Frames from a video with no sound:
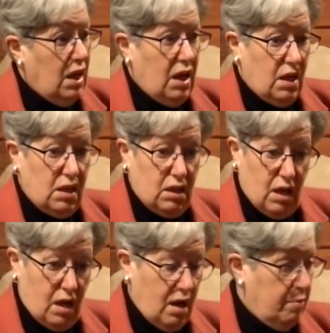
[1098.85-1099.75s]
and
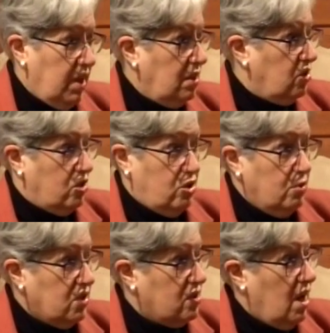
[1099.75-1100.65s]
I mean
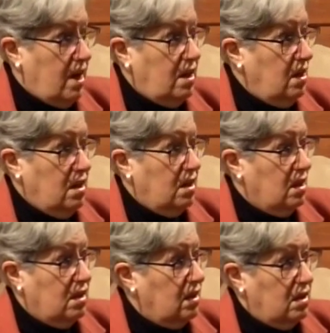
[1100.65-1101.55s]
suicide
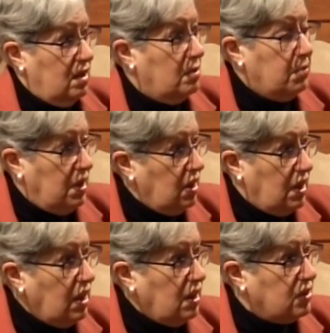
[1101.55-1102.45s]
among
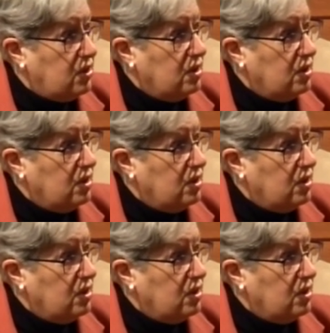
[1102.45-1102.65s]
kids.